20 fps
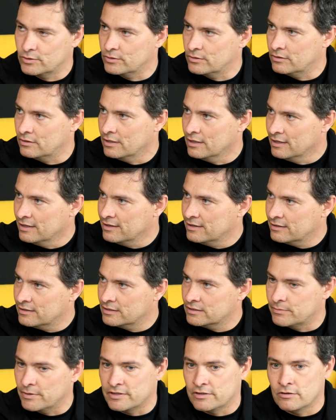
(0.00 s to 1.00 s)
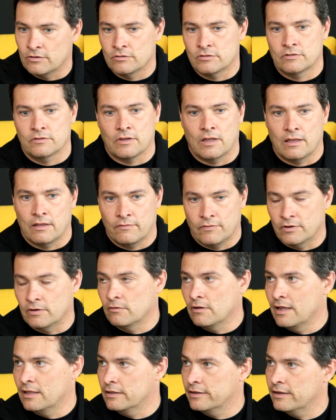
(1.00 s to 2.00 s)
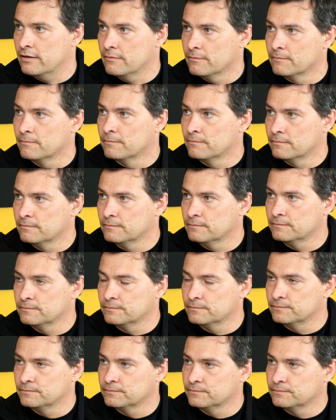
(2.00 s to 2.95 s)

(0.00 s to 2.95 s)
tool. It's been used for a while, yeah. Okay,